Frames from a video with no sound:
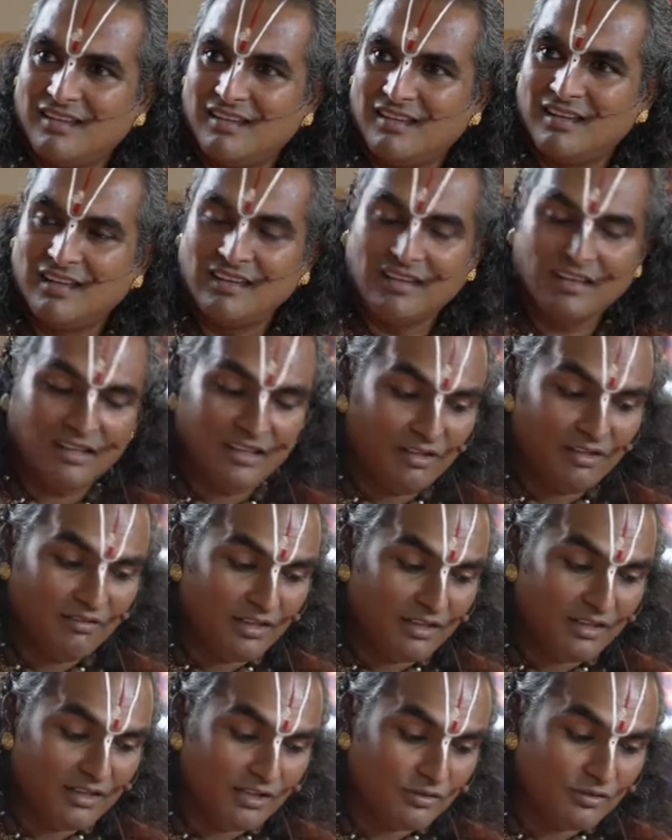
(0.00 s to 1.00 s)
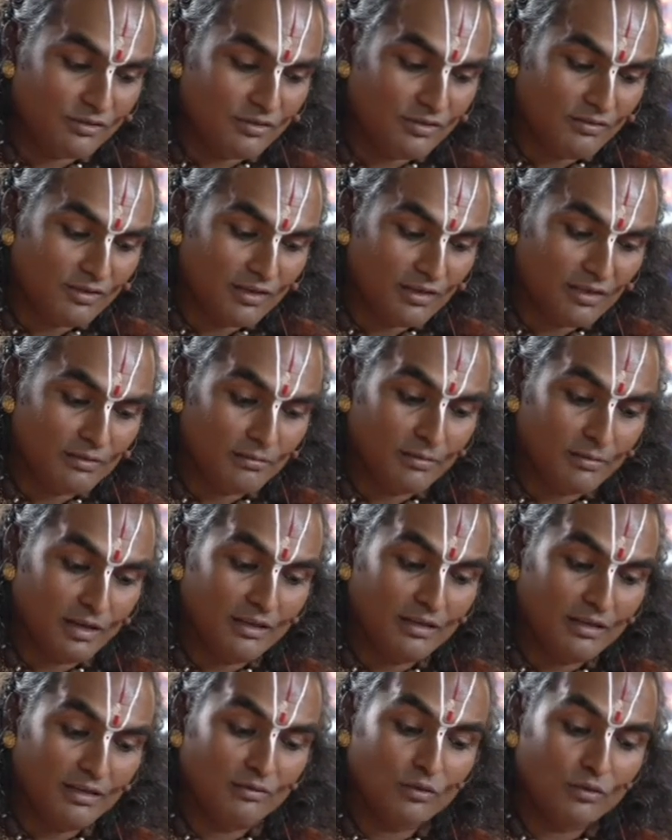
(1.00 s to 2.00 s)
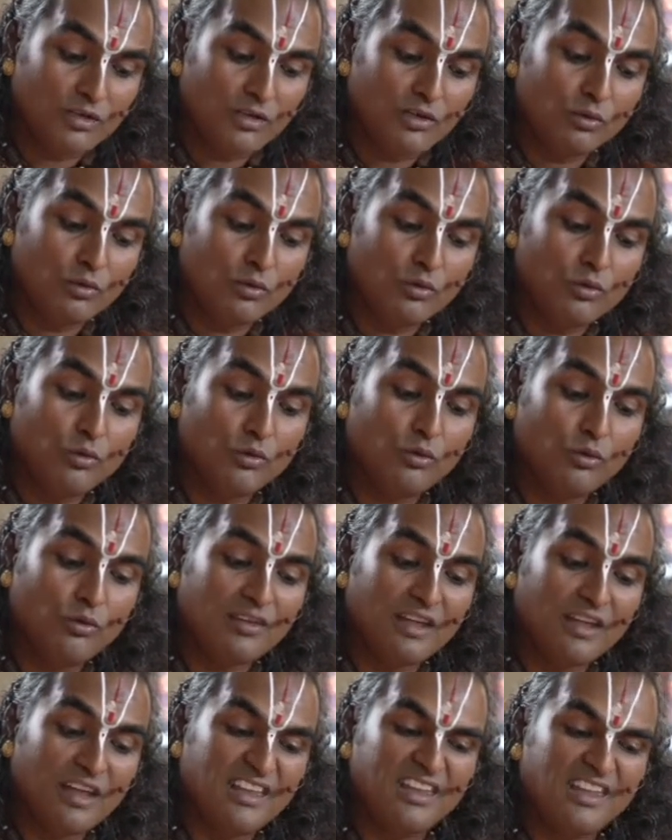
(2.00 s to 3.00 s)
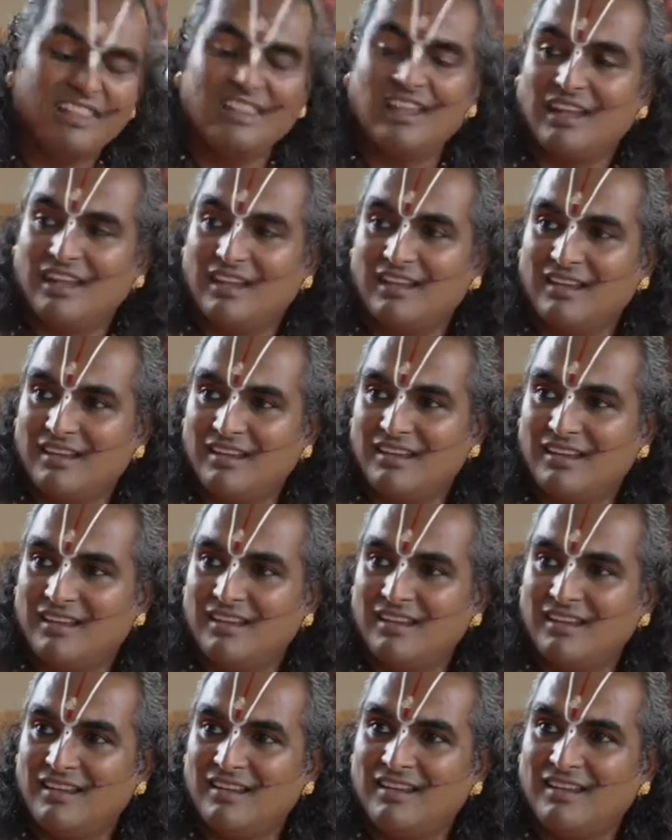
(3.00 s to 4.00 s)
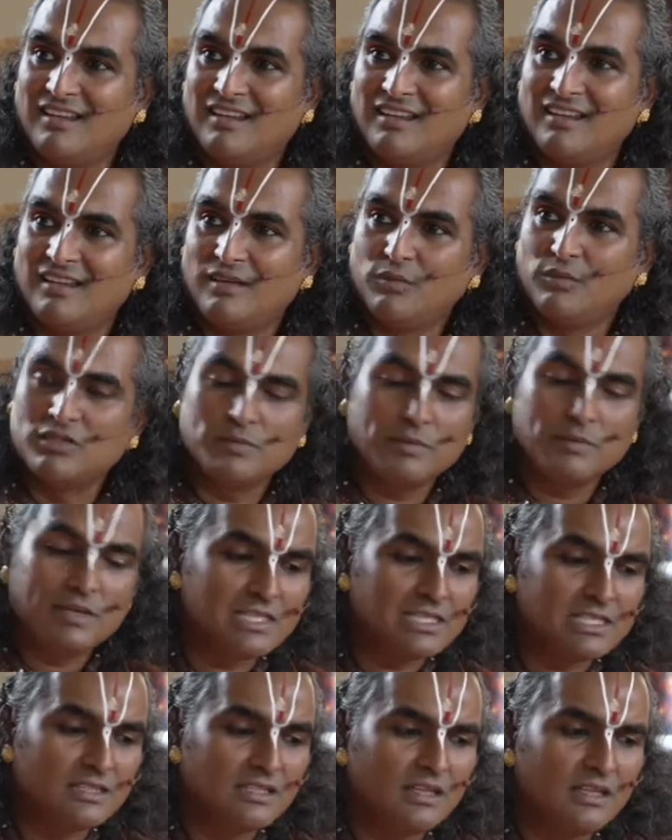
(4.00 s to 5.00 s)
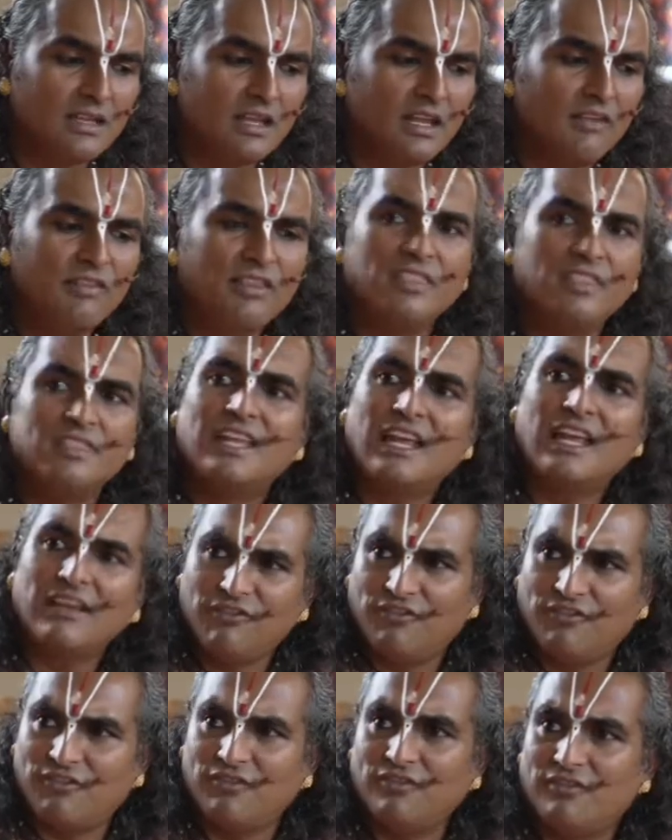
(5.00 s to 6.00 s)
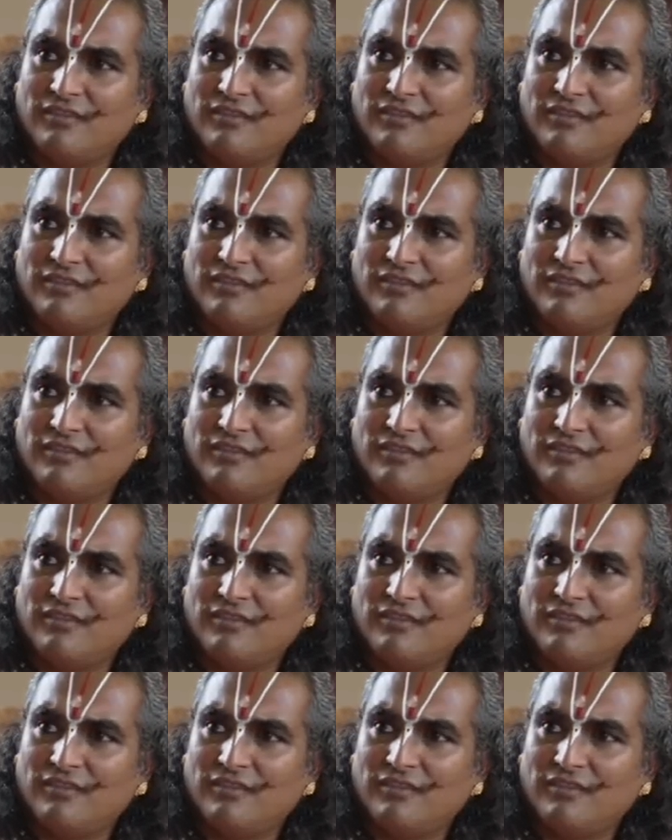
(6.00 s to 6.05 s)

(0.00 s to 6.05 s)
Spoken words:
And he gives that assurance that my devotee don't lose anything. Which means even death,